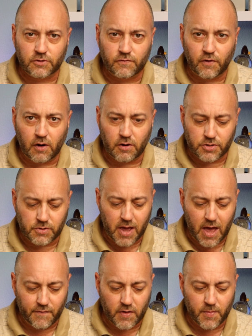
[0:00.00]
far, too
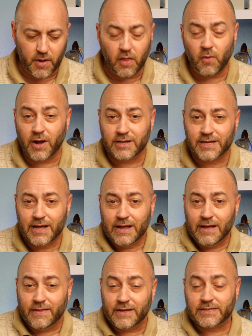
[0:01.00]
heavy, but otherwise
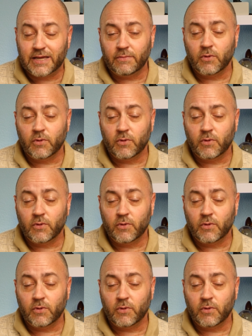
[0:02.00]
they seem